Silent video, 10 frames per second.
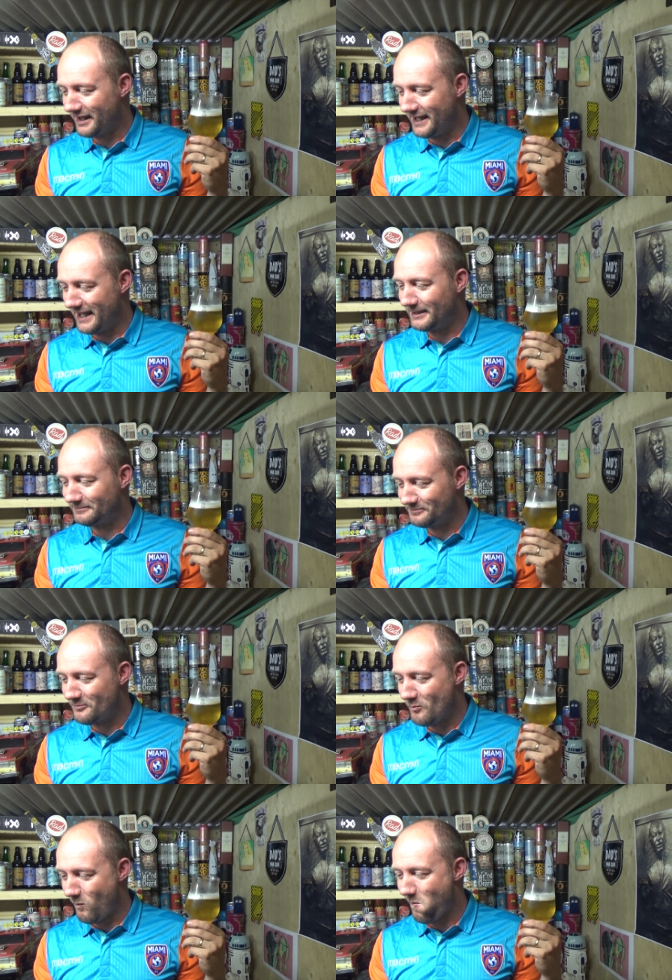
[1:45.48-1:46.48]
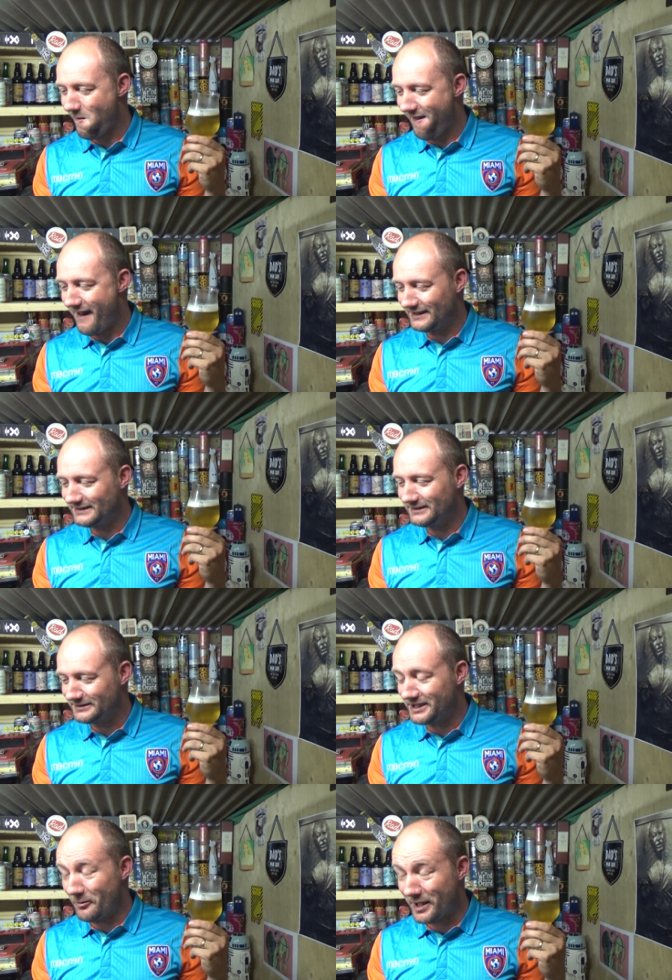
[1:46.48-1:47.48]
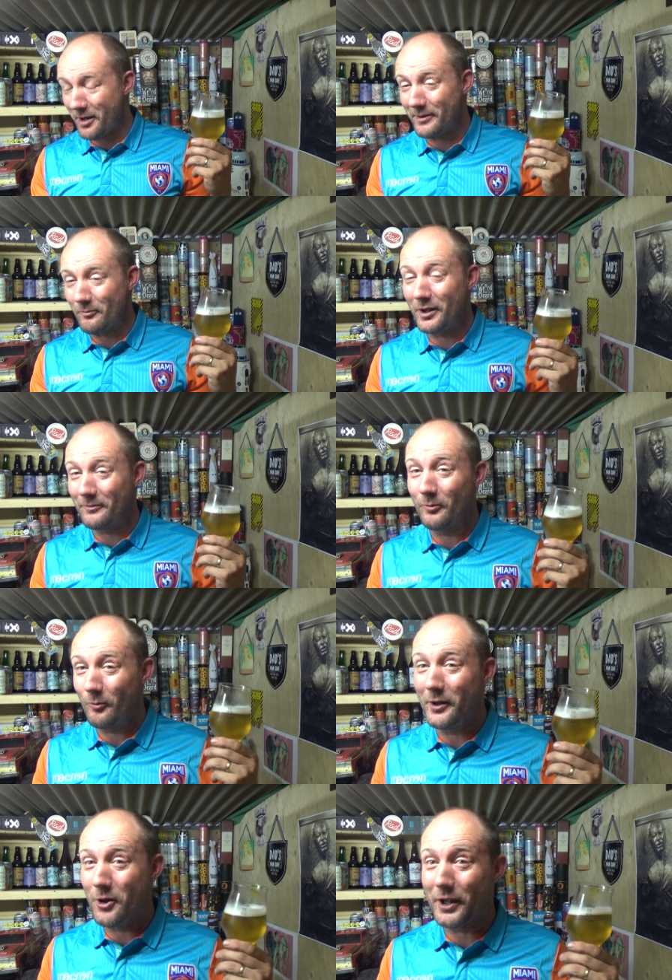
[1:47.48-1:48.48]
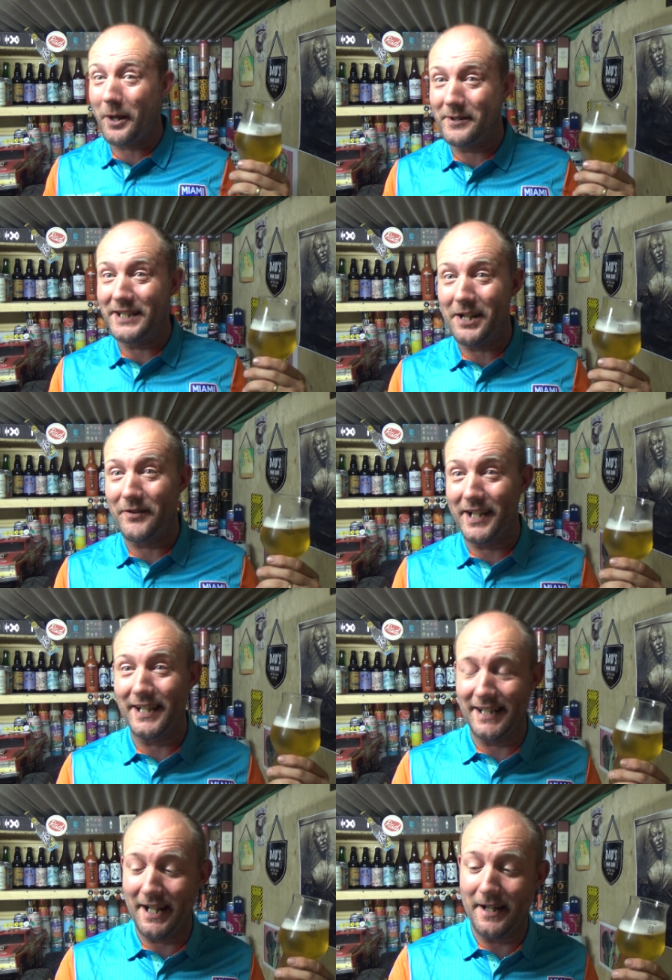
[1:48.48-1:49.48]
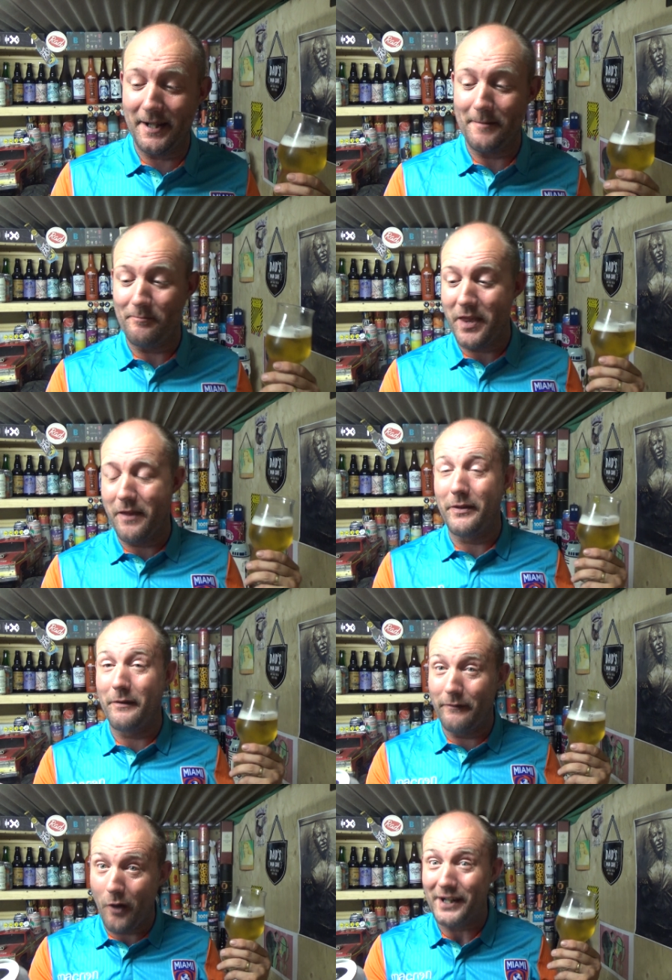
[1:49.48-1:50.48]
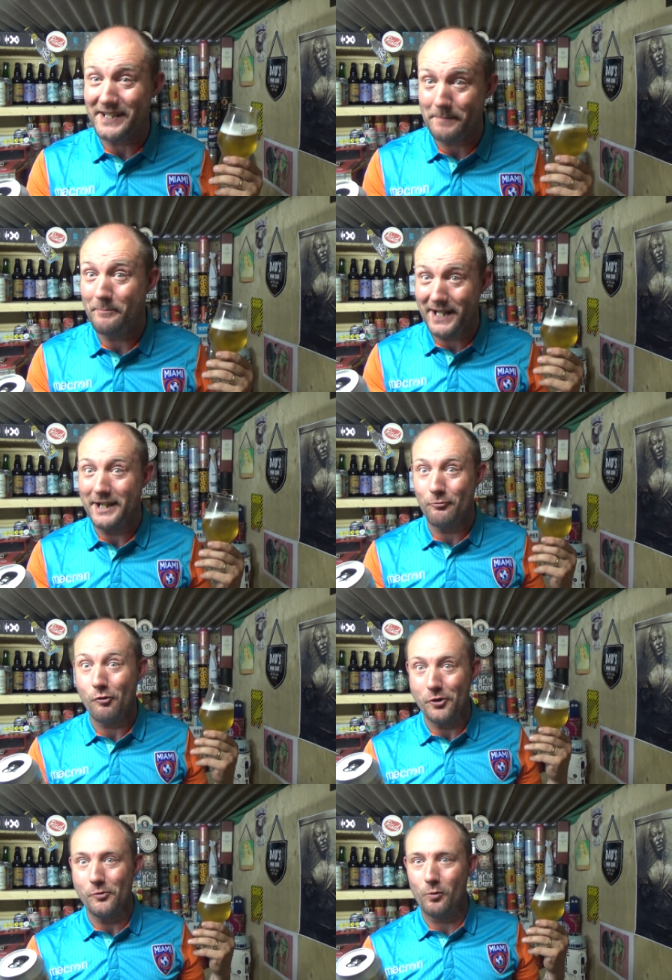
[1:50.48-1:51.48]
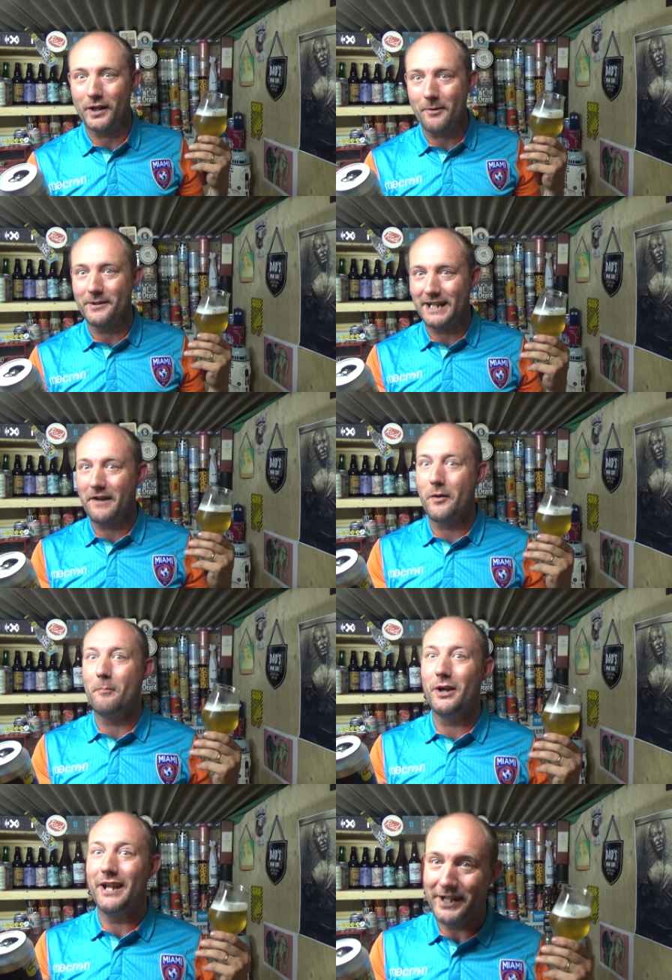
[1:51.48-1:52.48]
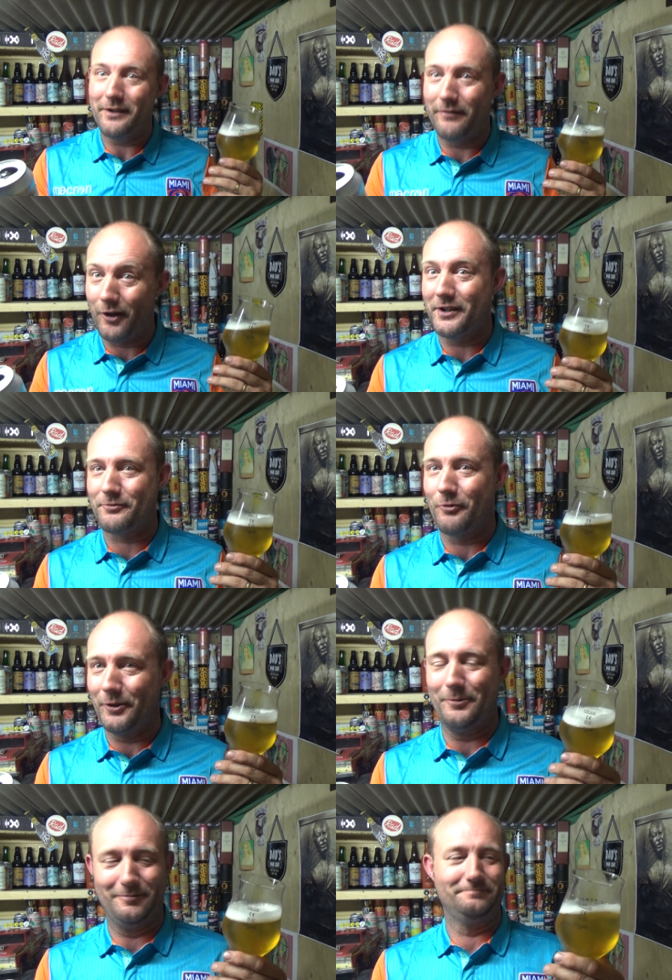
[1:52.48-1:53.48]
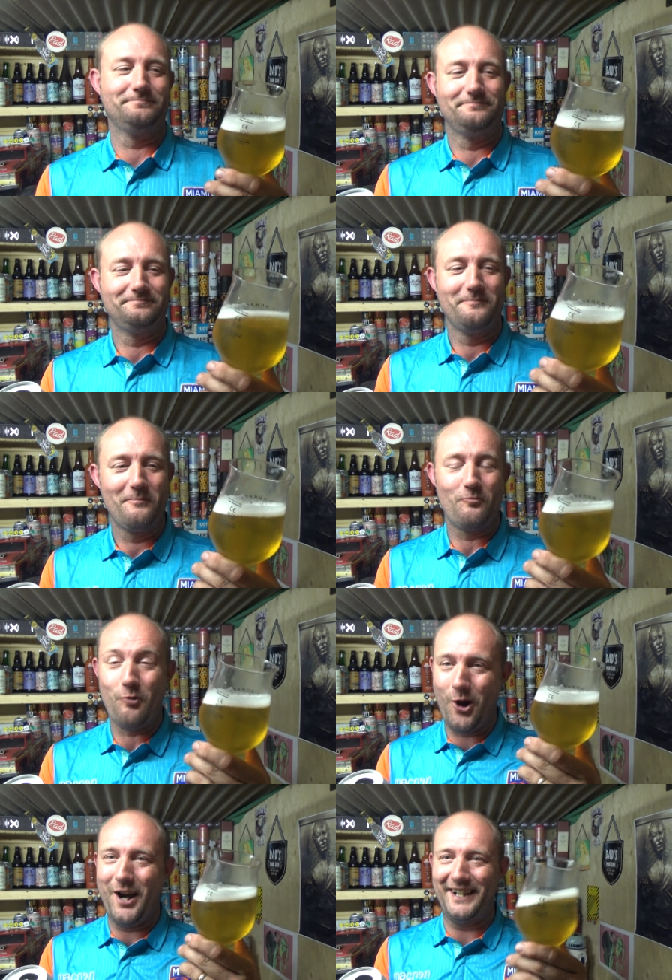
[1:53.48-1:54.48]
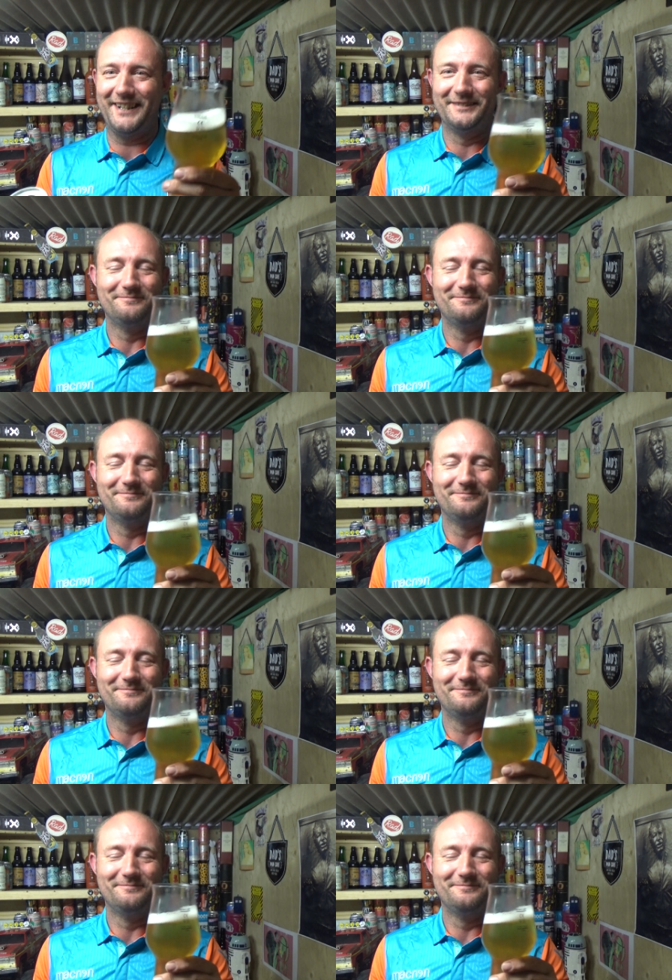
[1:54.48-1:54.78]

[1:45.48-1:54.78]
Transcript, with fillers: Yeah. So we're going. We're, we're not going down the uh, the the Weiss beer route. We're going down the Berliner Weiss route, right?